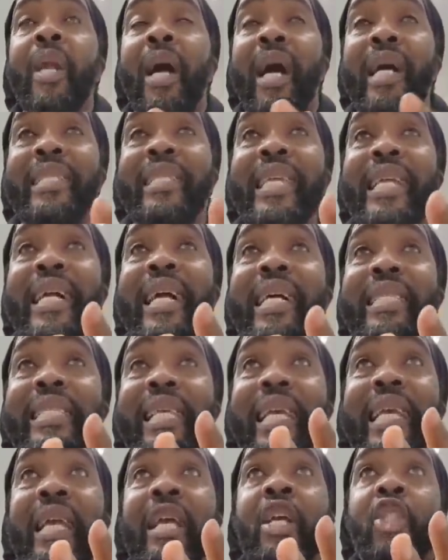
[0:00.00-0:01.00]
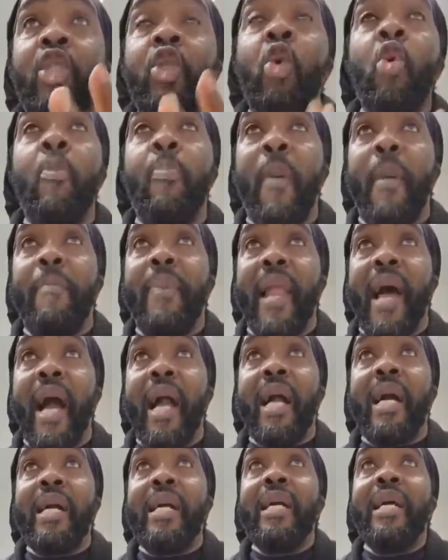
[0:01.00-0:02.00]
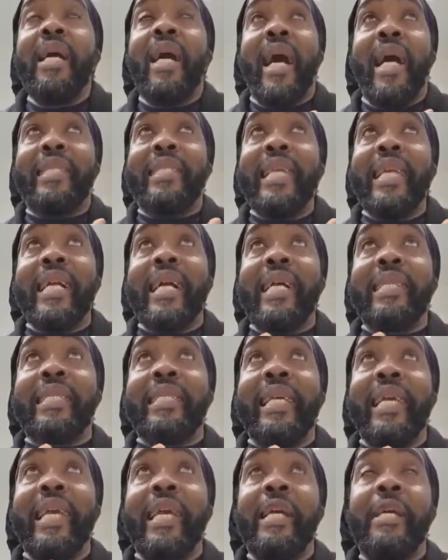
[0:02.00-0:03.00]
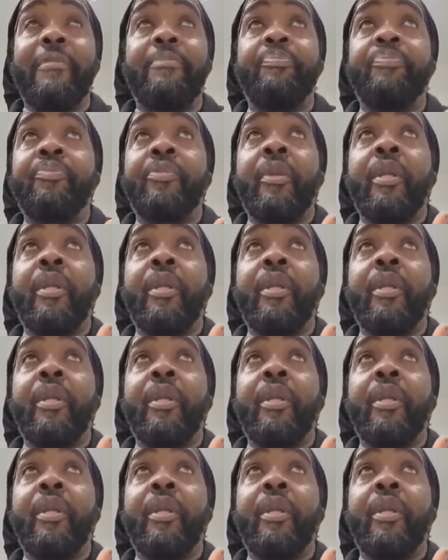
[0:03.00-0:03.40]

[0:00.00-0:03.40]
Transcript: I think I say Super Black. I think I say